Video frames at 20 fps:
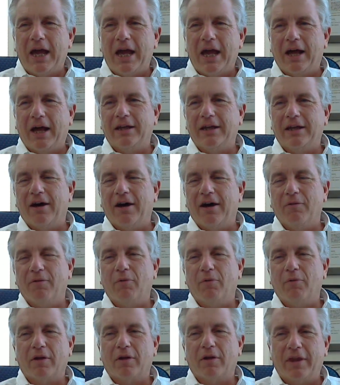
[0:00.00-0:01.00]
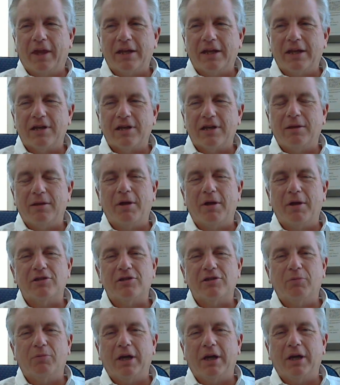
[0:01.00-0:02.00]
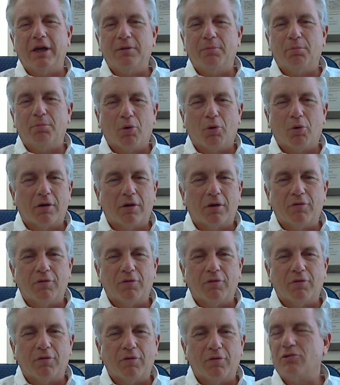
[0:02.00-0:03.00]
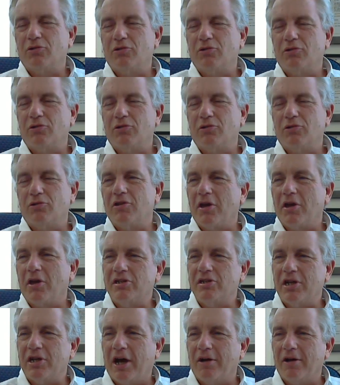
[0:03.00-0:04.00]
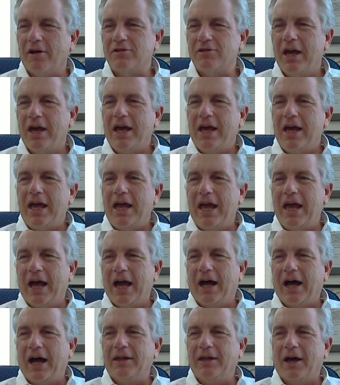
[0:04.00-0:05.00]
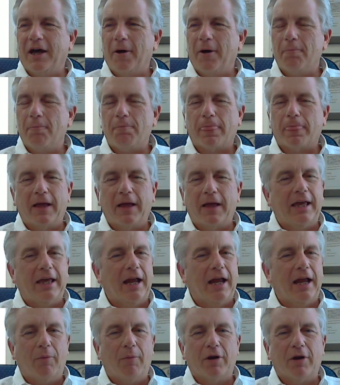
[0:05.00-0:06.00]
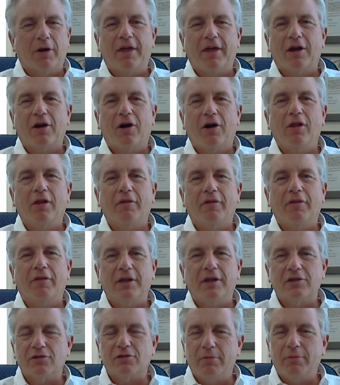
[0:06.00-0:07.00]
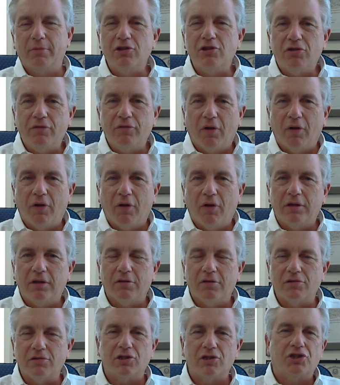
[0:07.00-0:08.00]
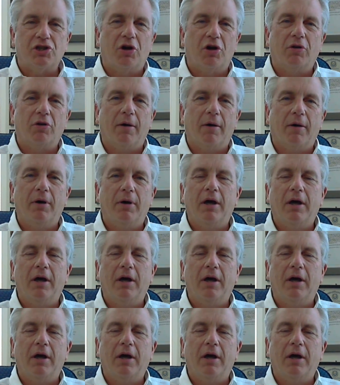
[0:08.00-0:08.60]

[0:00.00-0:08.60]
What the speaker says: And then, as I mentioned, we had pork from Stoicich Sausage House, and again, I want to thank all of the Desert Ministry volunteers that showed up,